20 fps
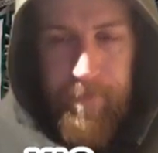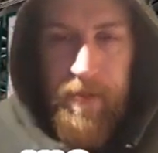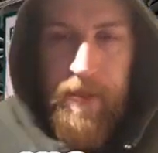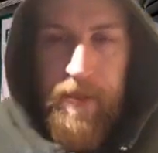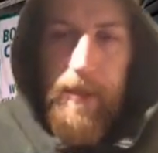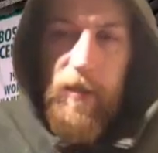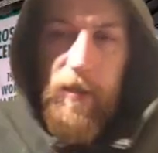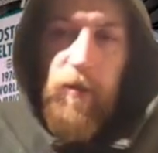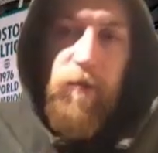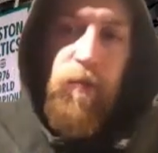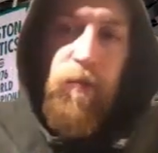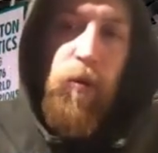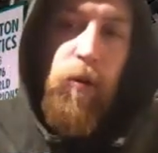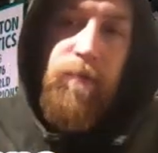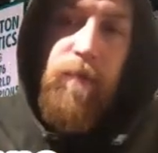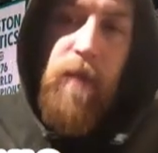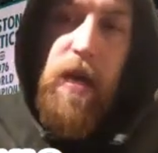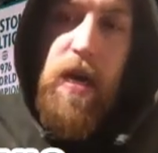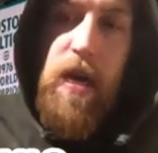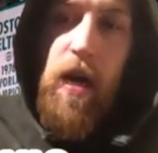No more.
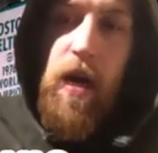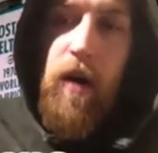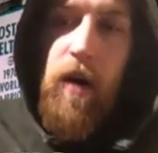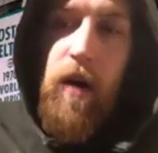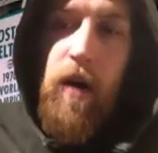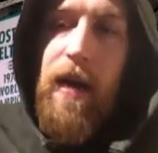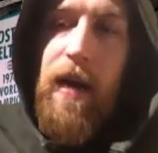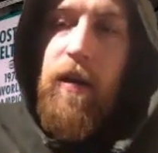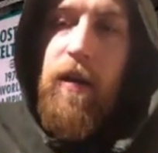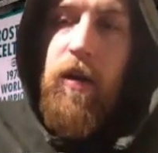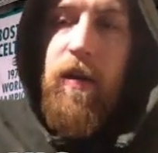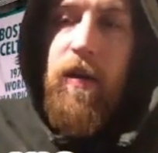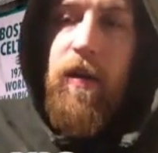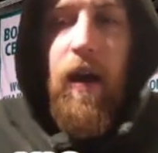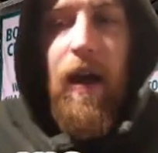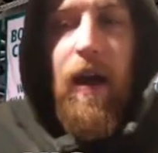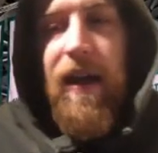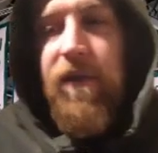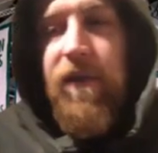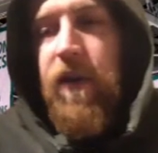All right, look,
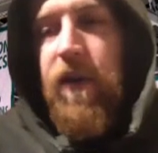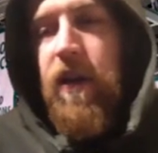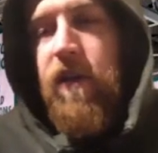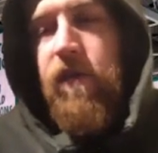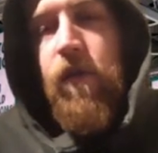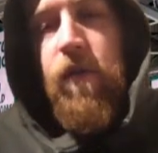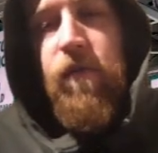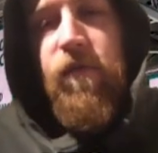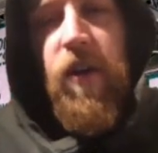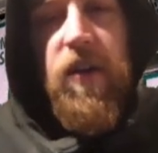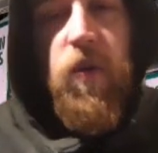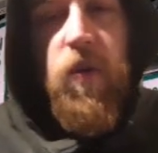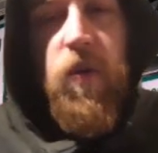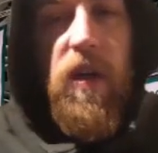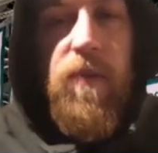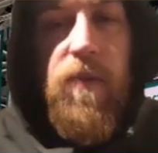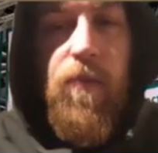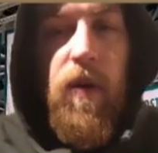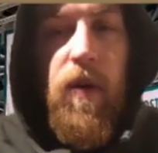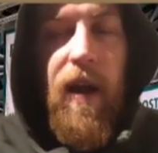elephant in the room. Russell
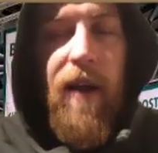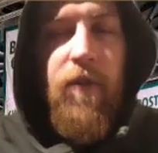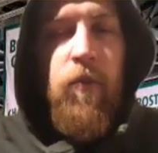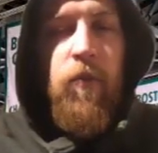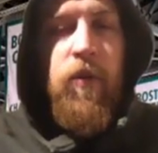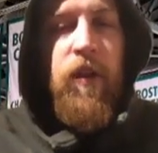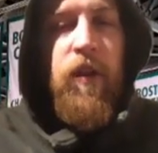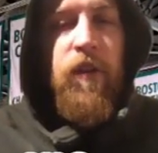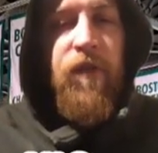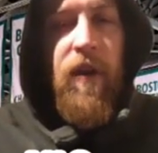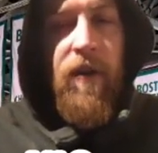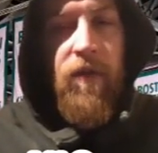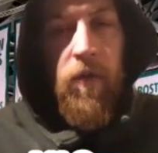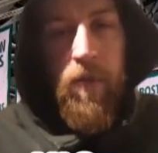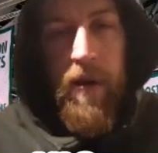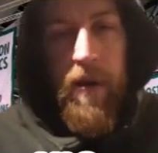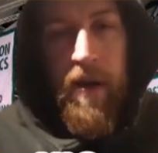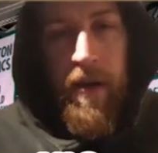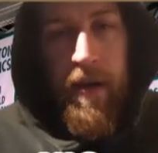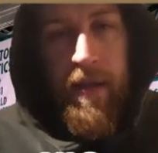Westbrook, everybody's favorite
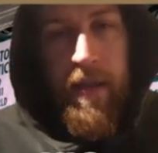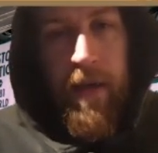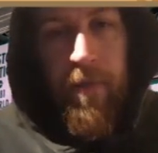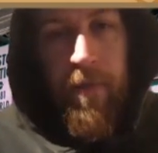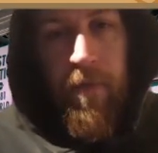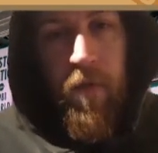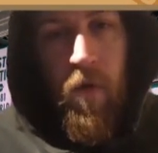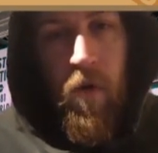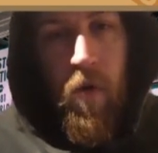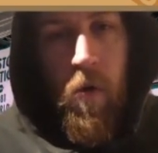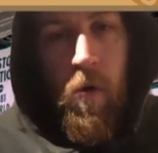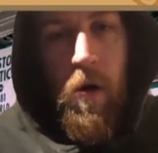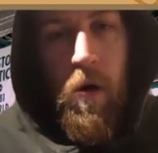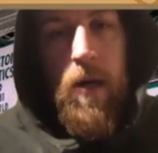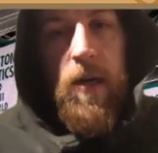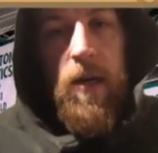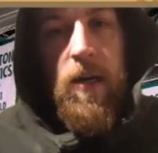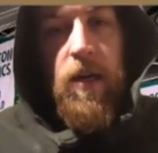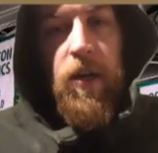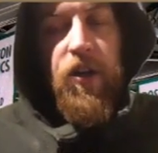player except for
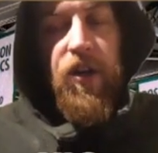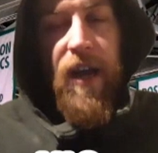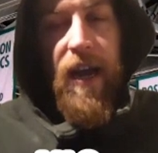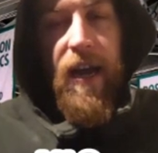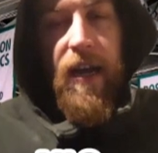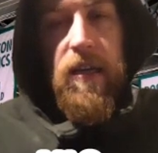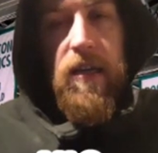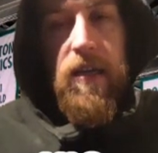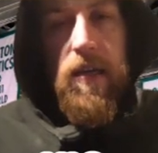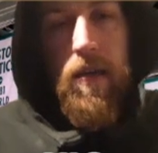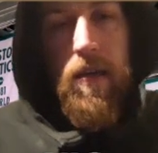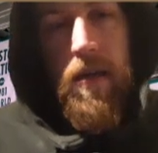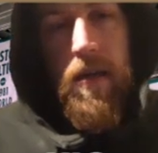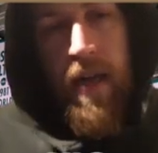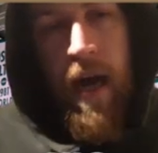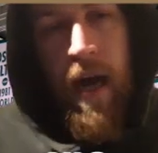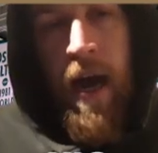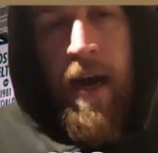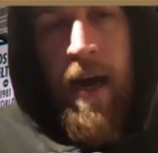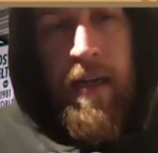Shaq's
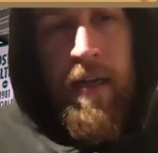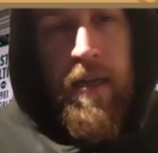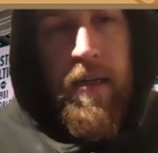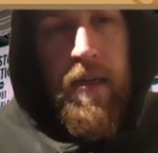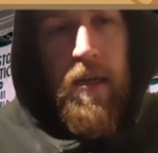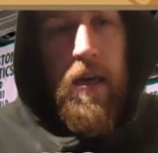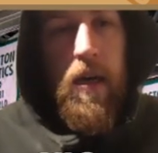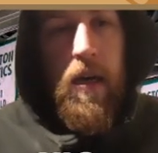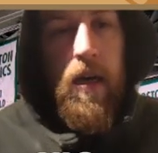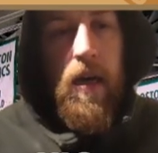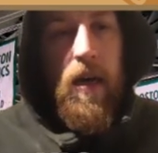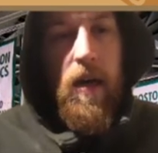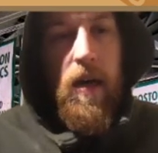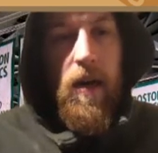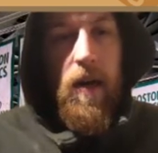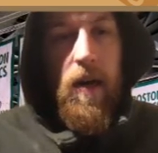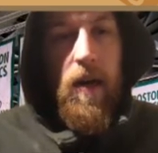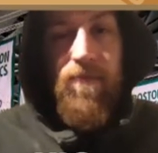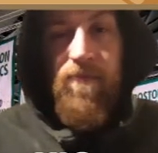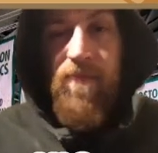size.
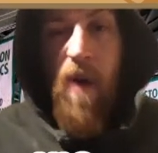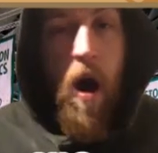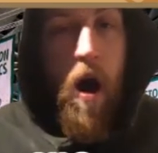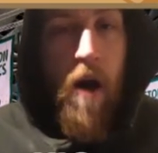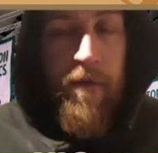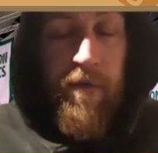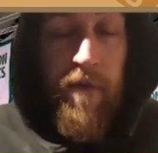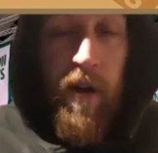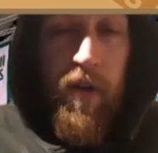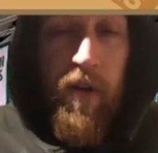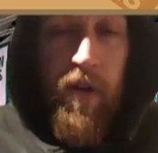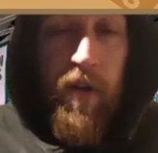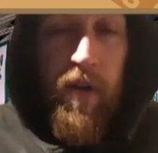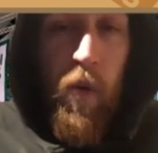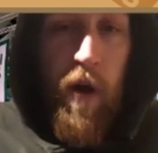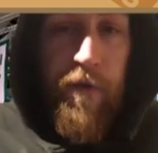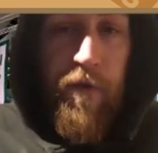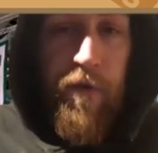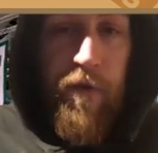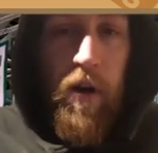Half our
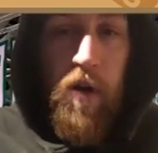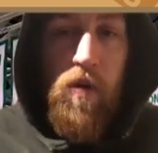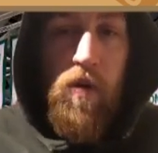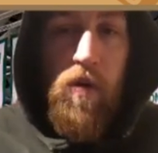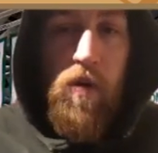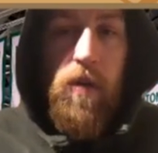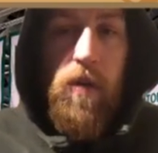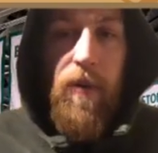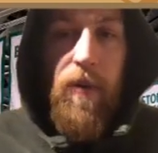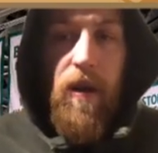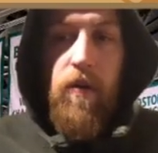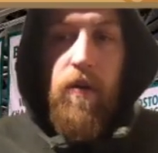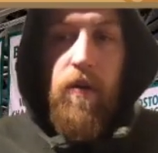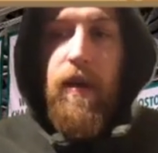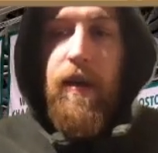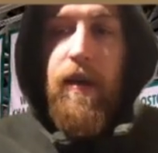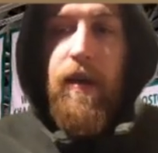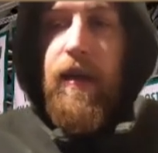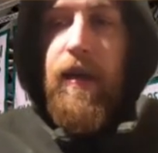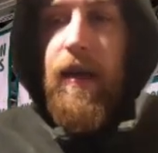Twitter followers
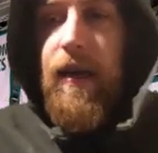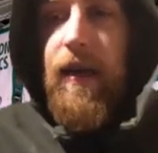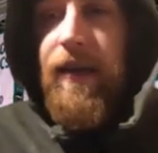apparently.